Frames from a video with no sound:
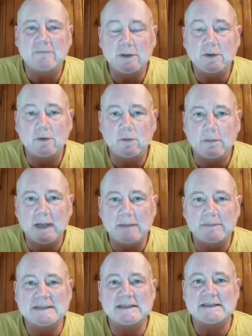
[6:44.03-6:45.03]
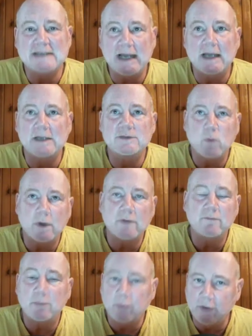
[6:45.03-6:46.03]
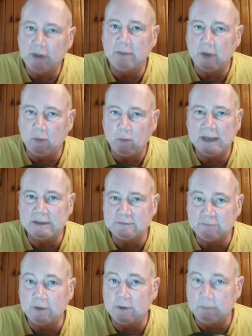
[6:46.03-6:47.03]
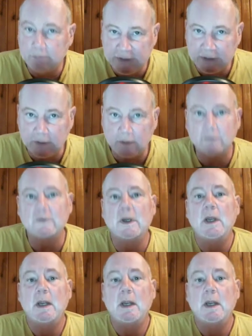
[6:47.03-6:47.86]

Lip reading: in Google My Business as one of the premier ways for you to build